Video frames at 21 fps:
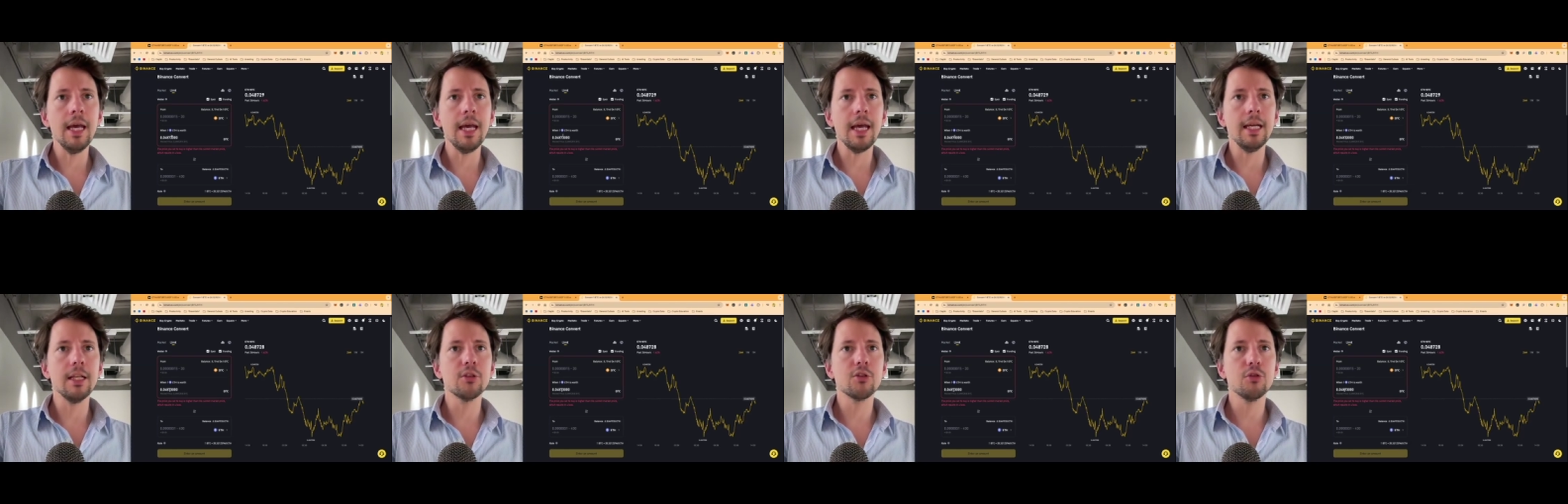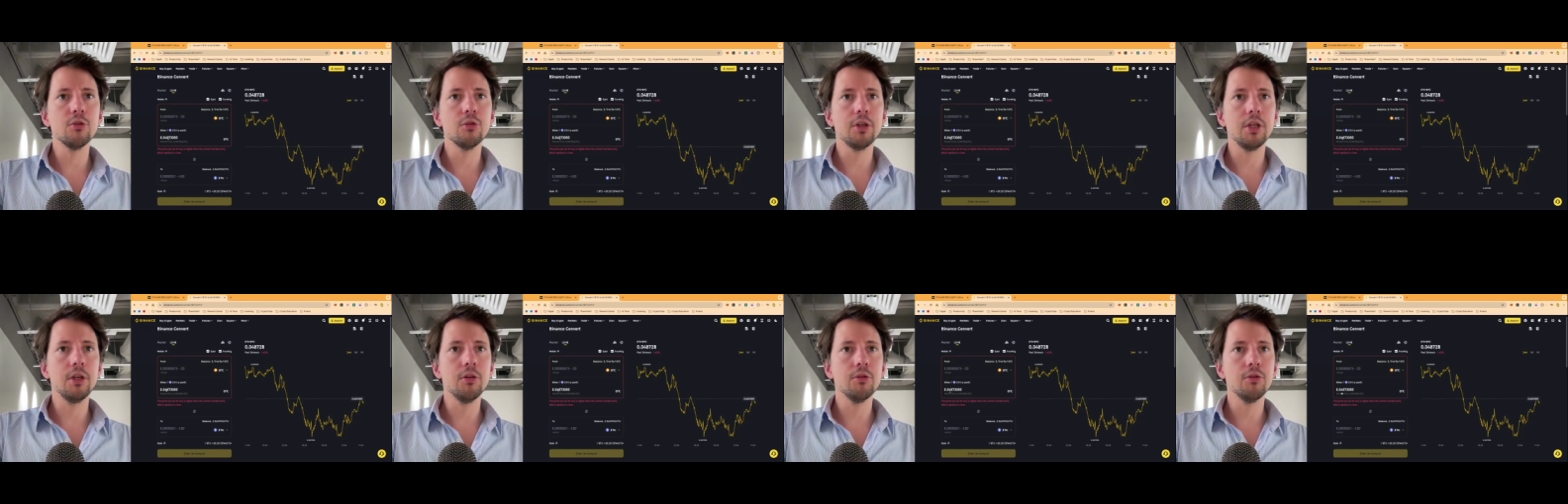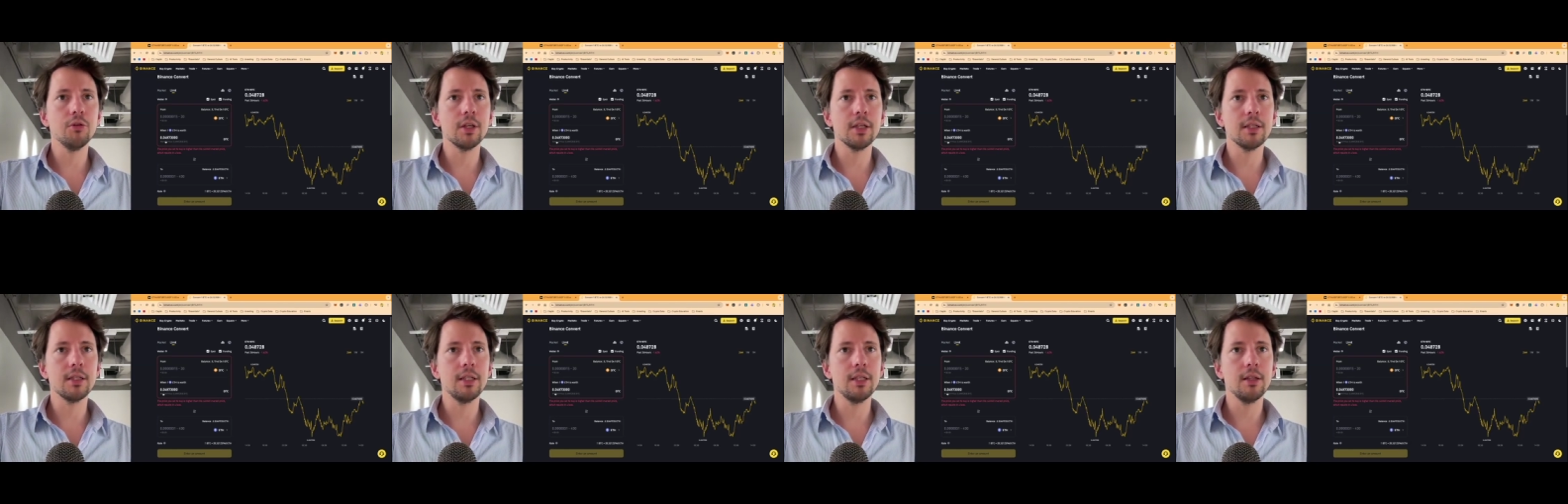And so here you
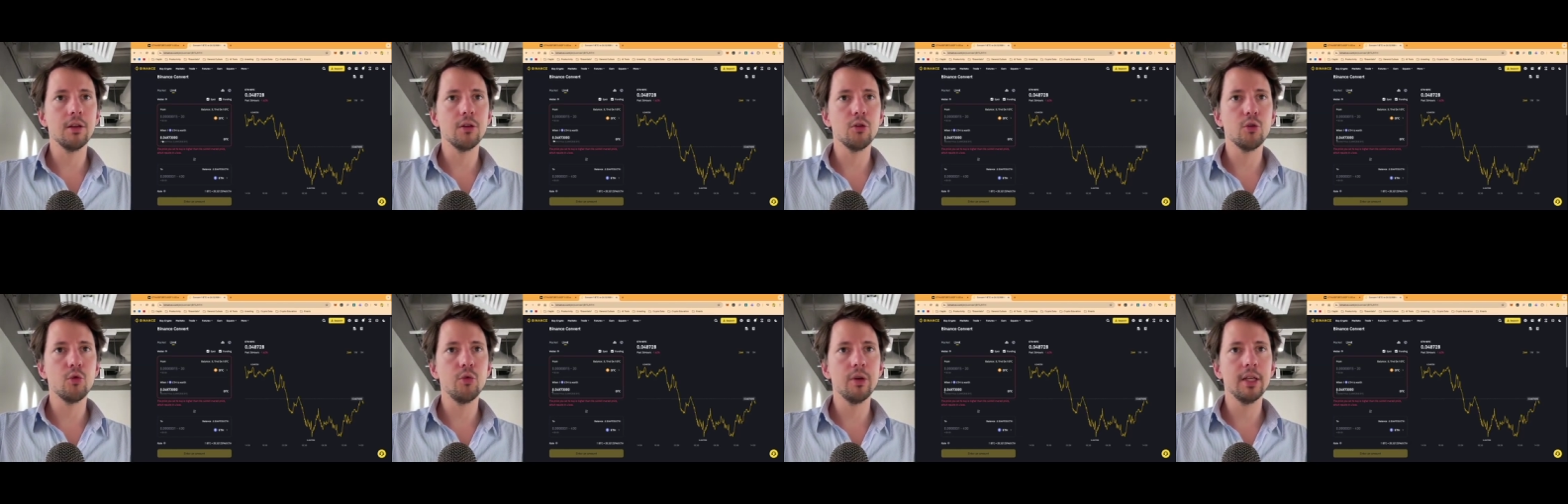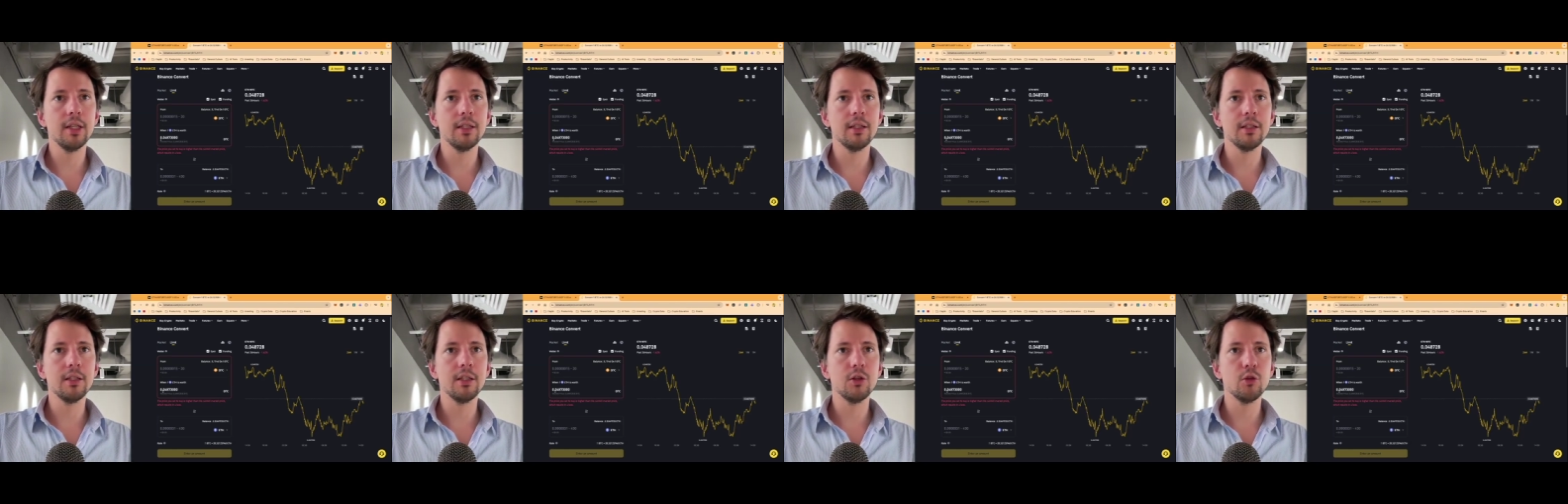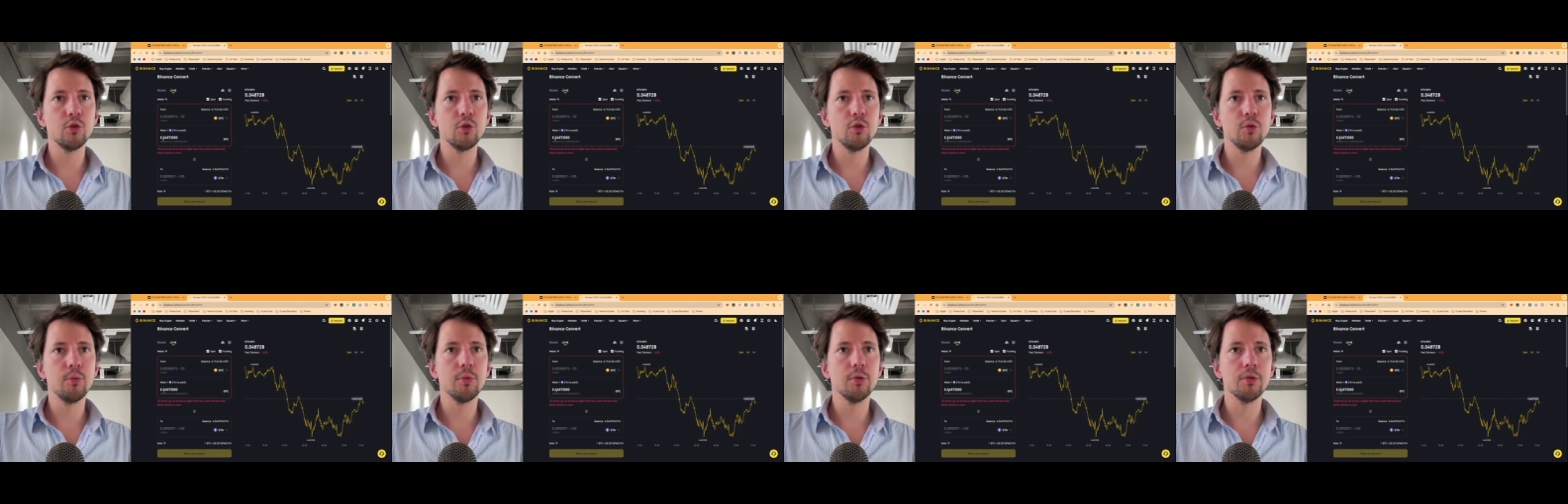can see that the rate is
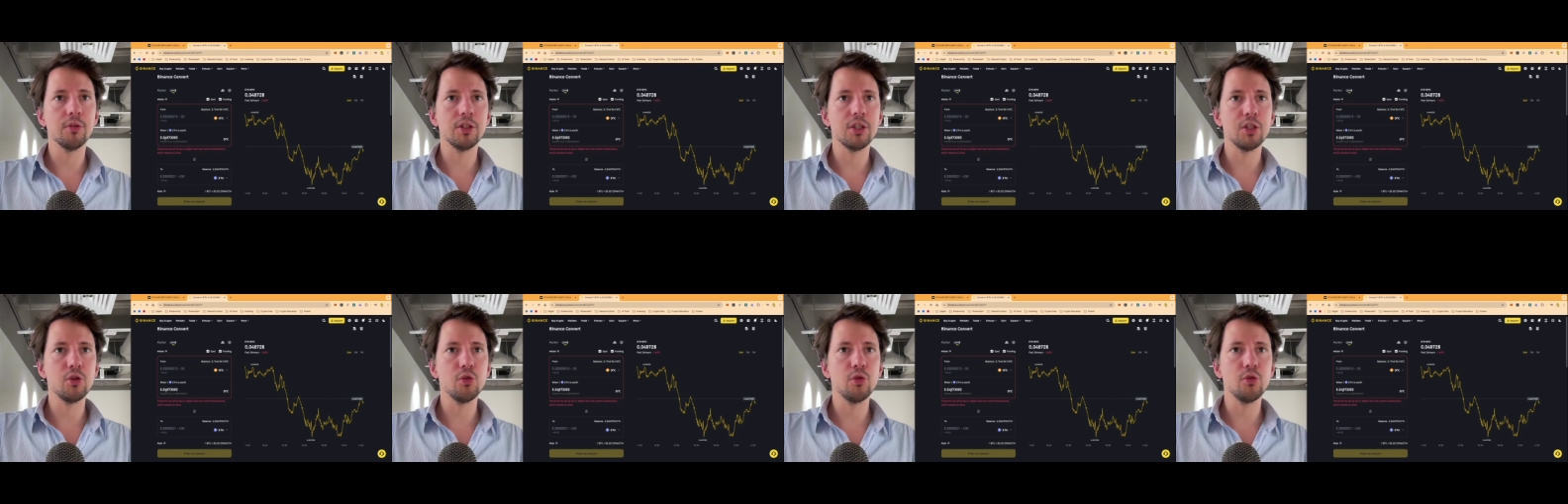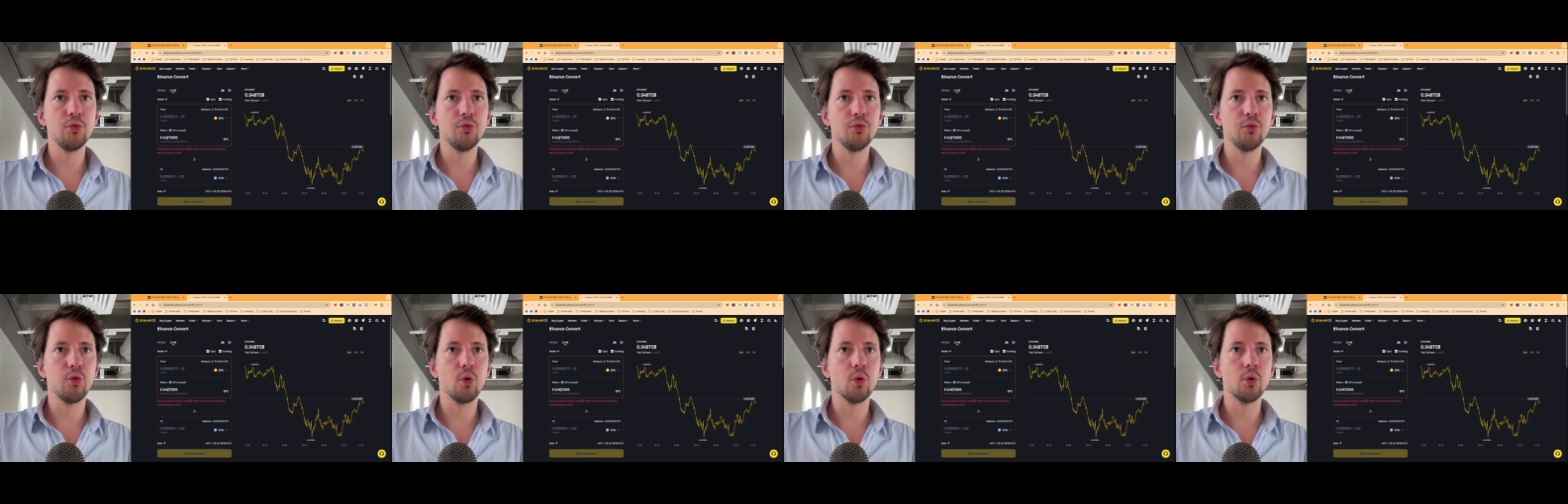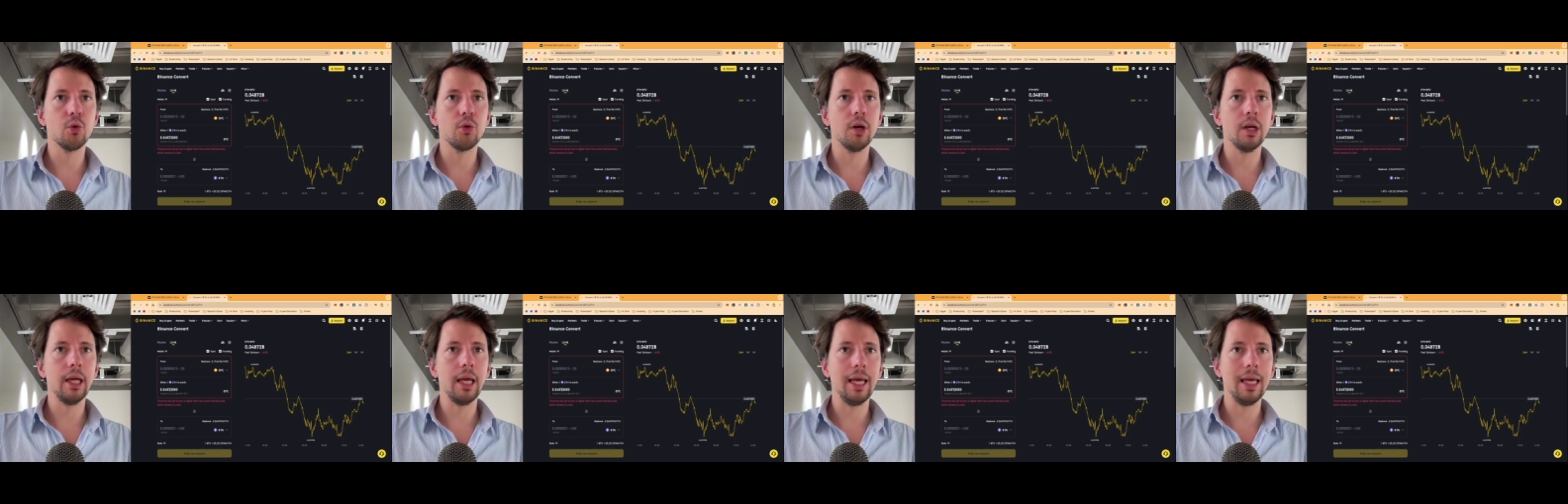
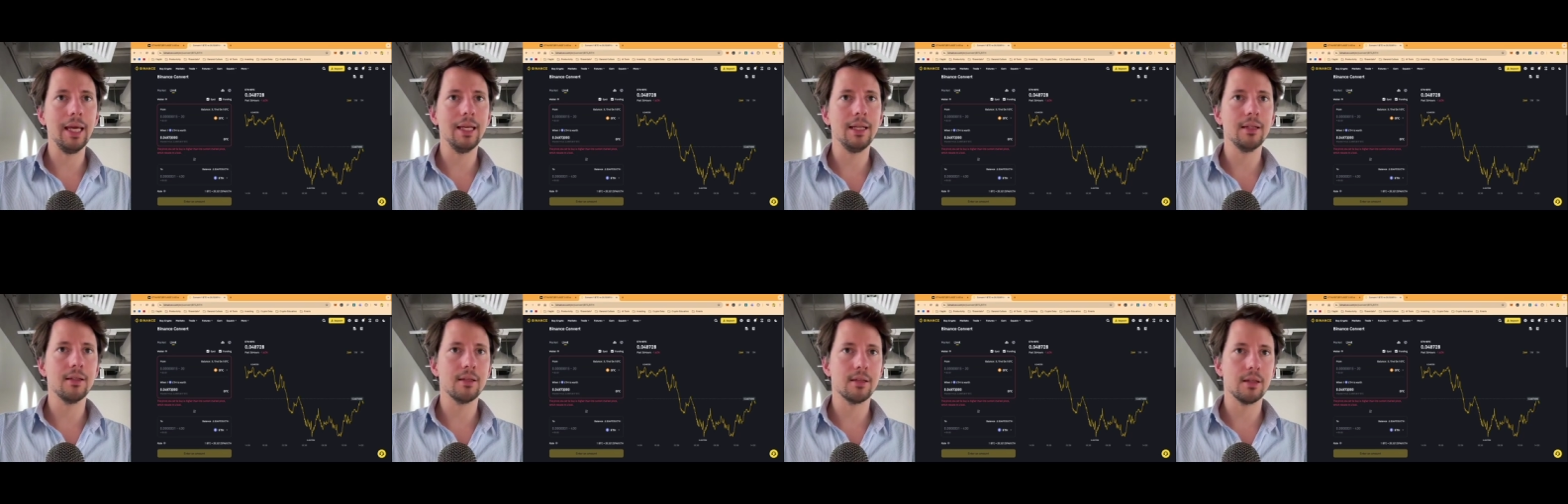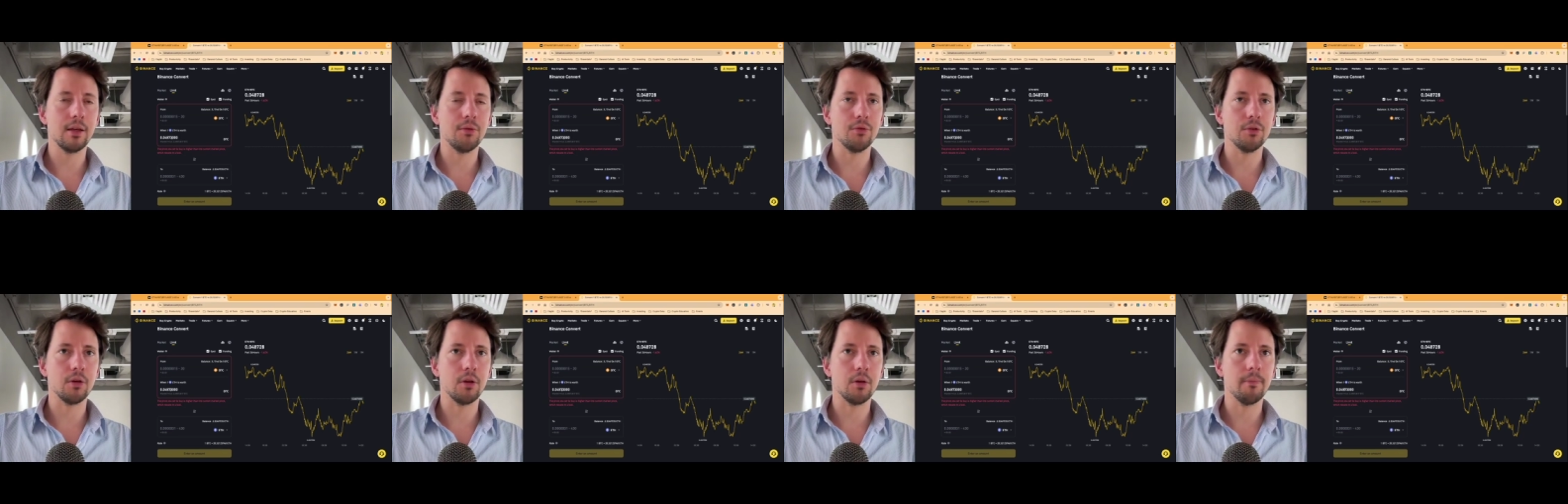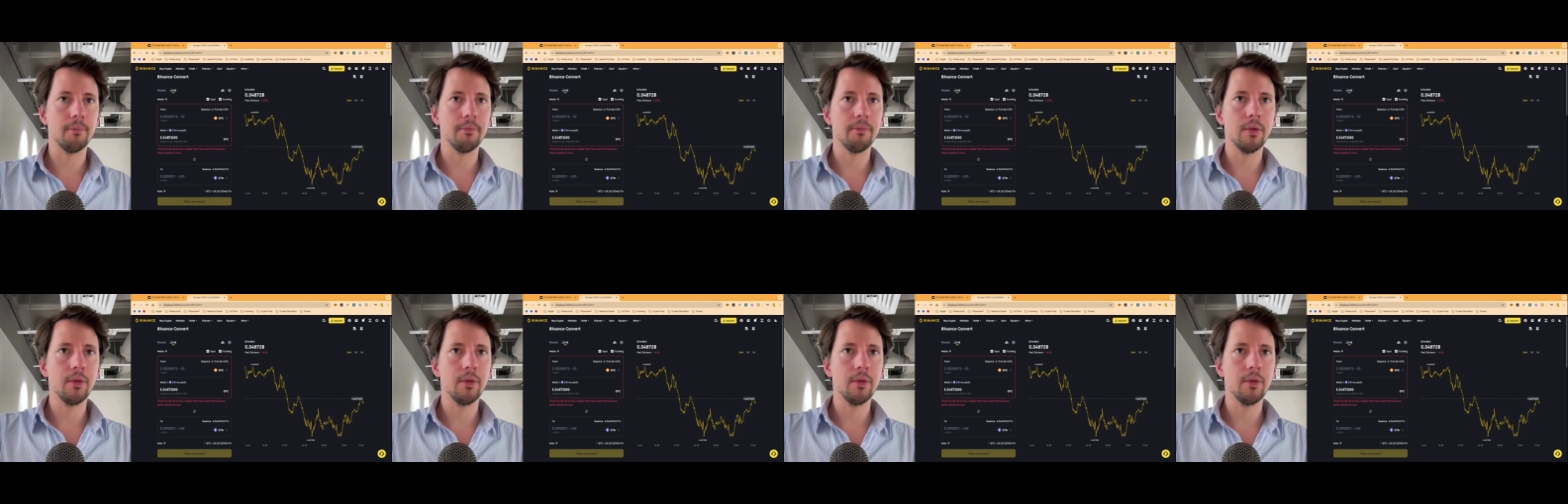0.0487.